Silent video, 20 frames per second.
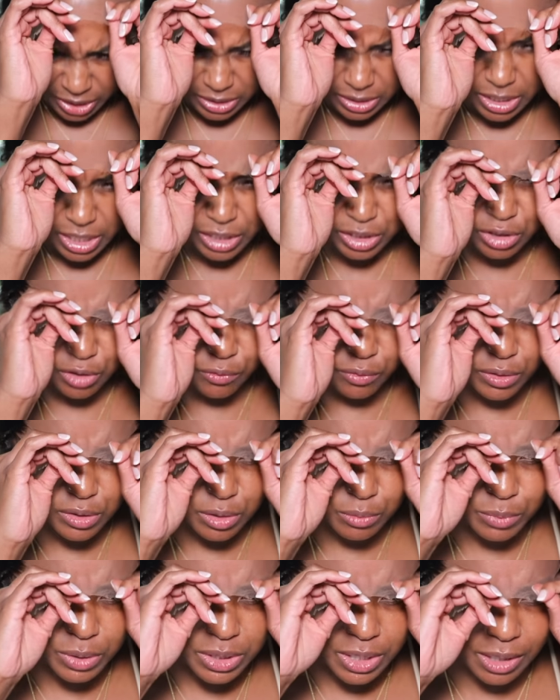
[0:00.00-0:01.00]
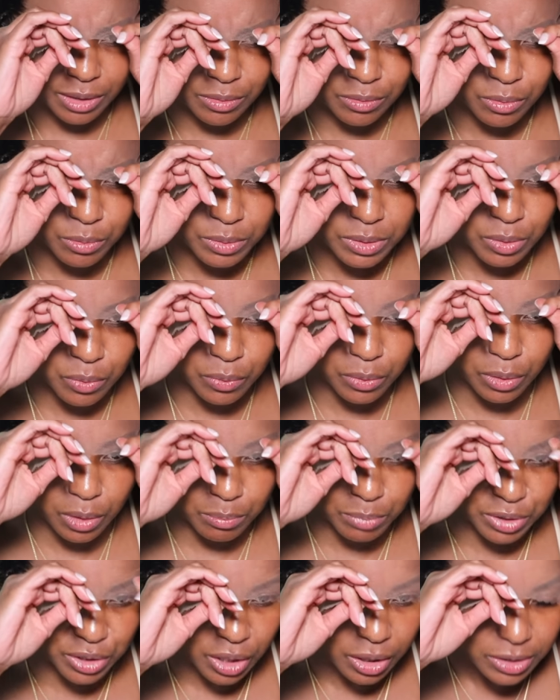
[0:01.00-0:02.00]
is itching for some reason. I don't know what's going
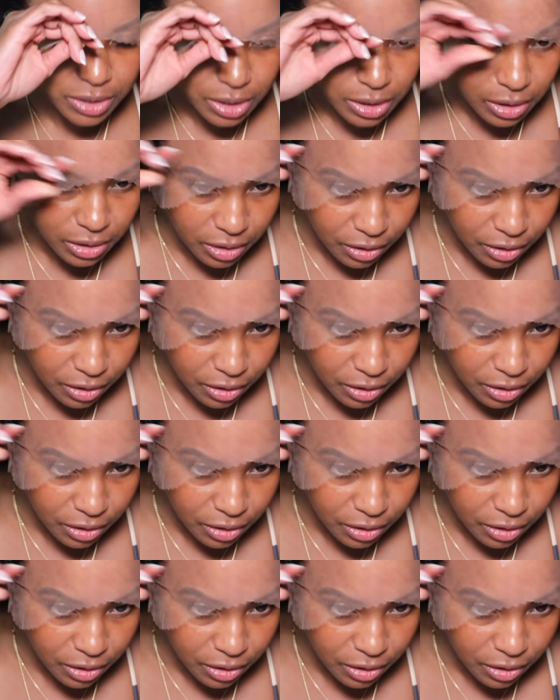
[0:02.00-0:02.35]
on, but y'all see the